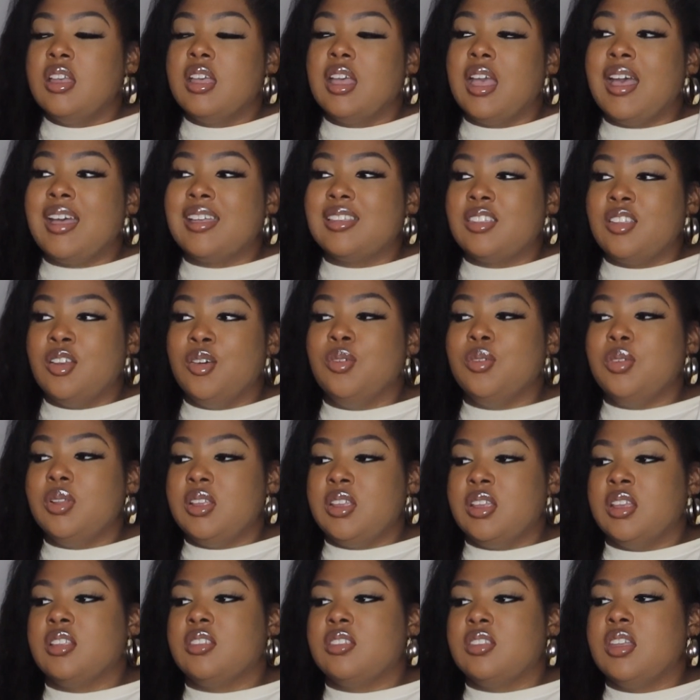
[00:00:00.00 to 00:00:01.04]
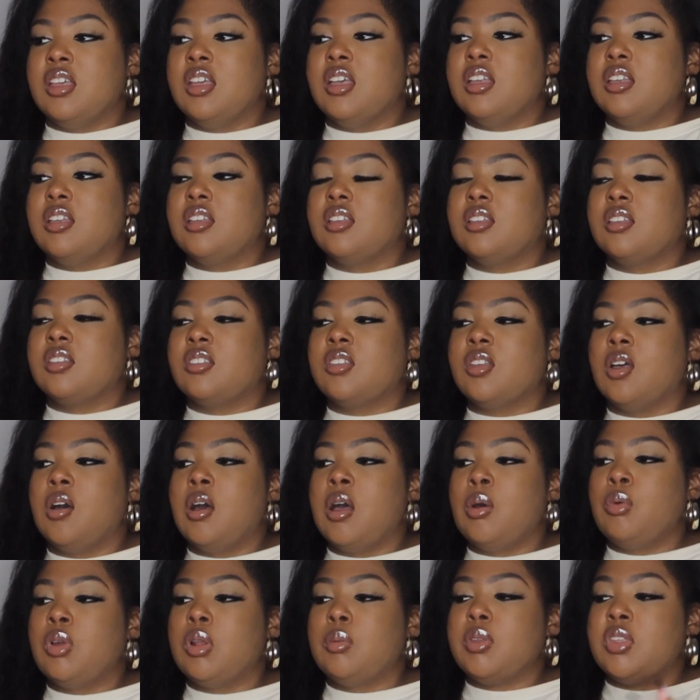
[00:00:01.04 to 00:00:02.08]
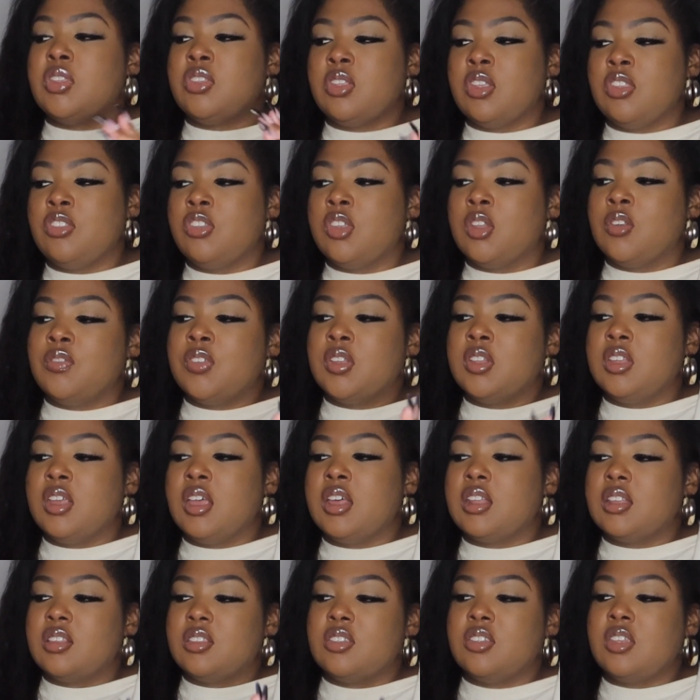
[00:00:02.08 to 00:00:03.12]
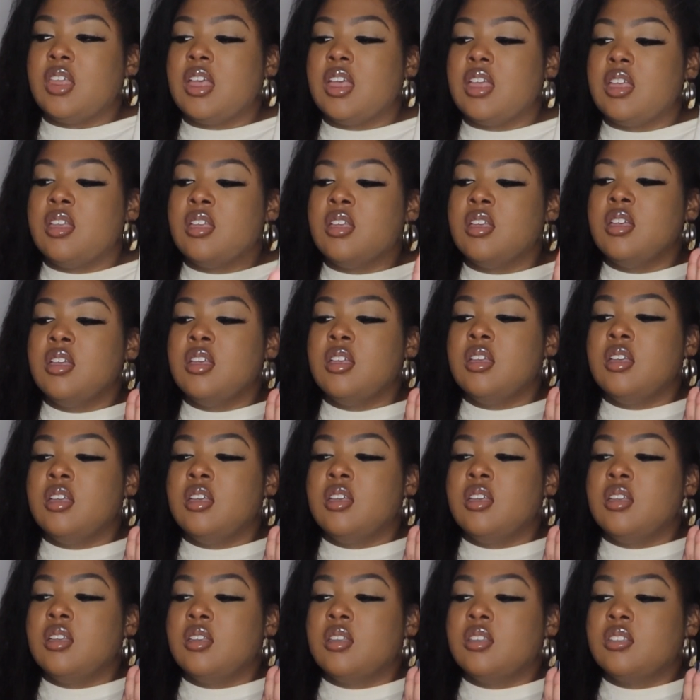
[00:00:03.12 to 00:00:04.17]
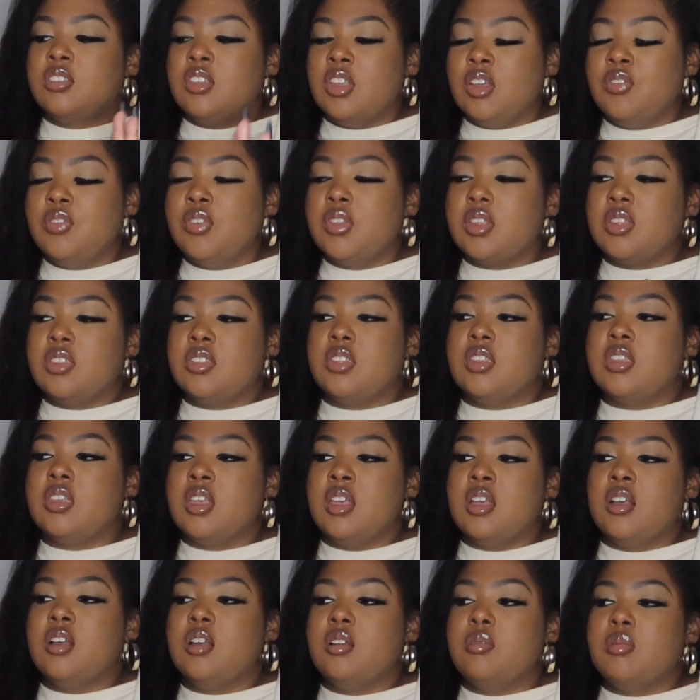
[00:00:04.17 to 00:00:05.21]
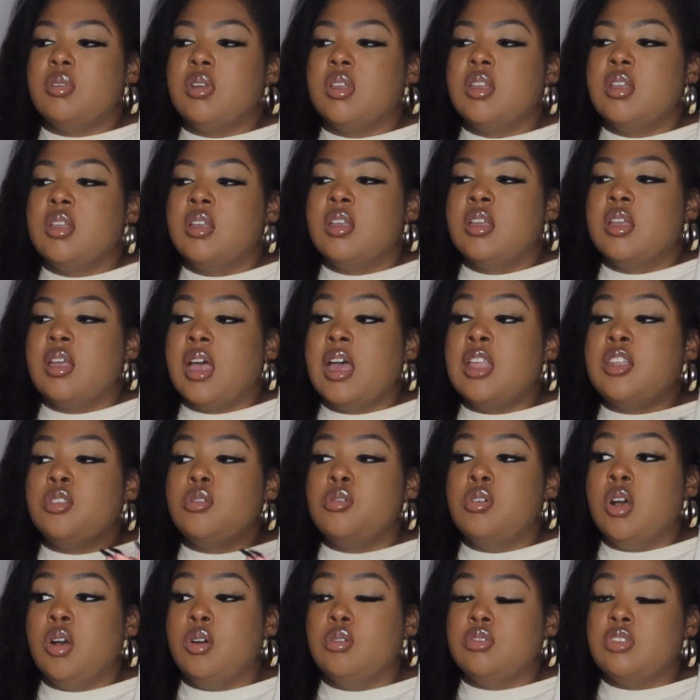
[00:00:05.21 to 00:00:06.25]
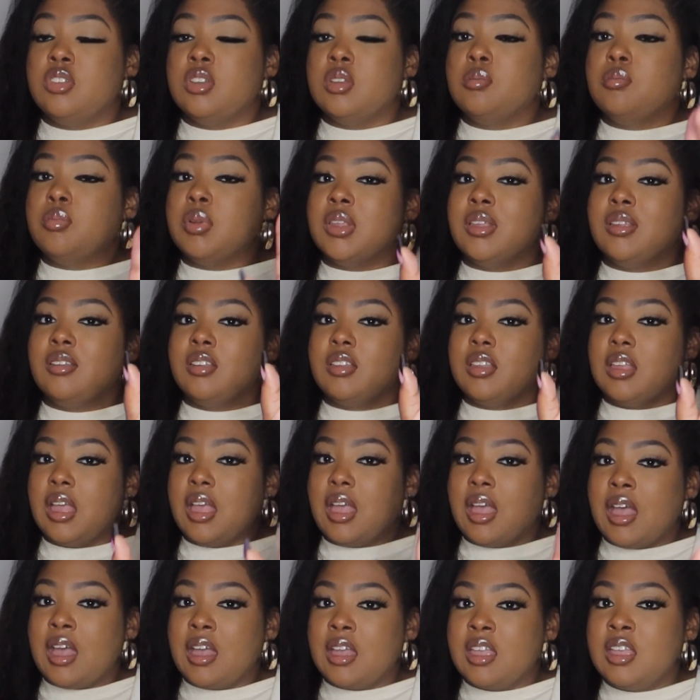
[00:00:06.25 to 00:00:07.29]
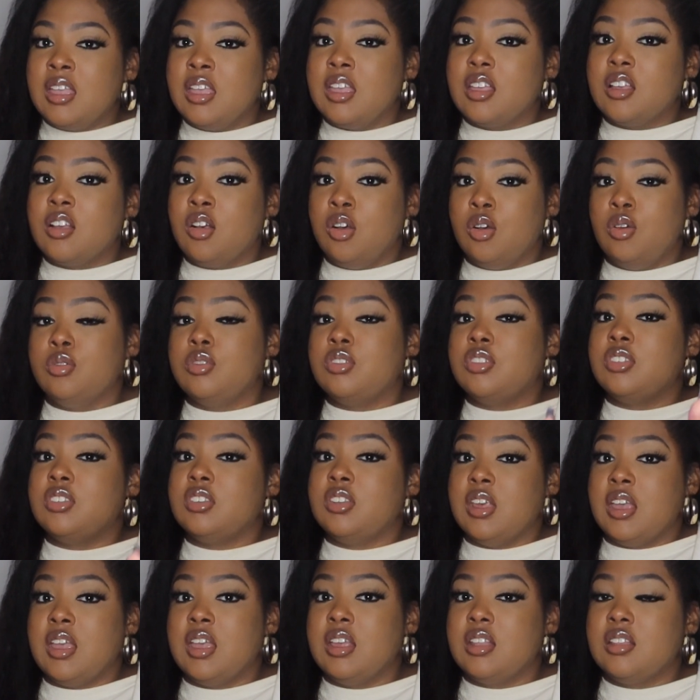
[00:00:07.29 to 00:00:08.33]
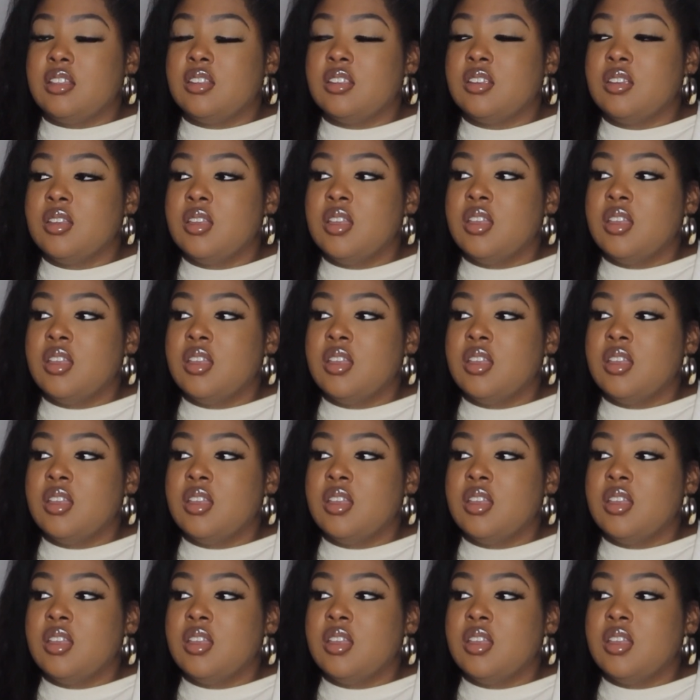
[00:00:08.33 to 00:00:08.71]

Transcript: I totally get that. So I want to be sensitive to that and say, definitely seek help. I do coaching, but I can't coach that.